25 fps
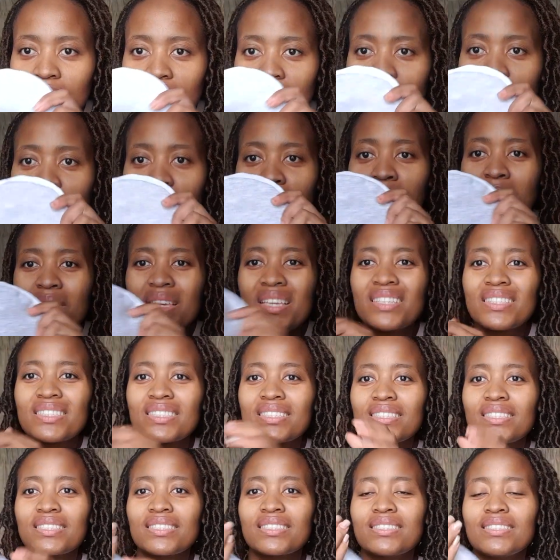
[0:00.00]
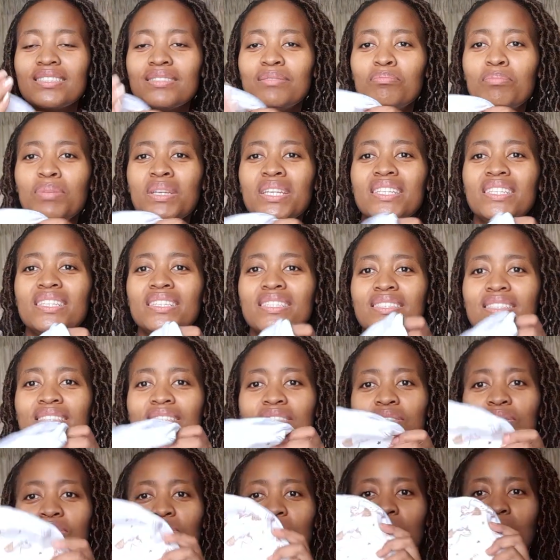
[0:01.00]
the miss beanies
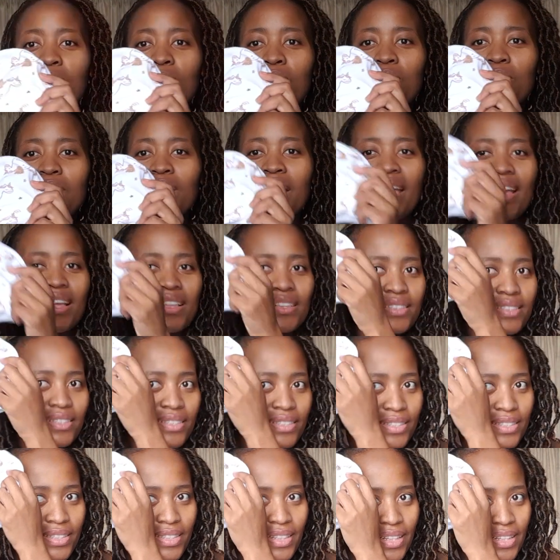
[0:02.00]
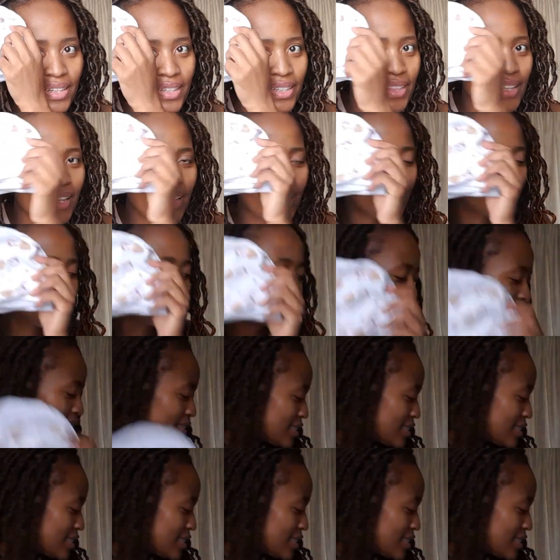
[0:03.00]
or hats, little hats.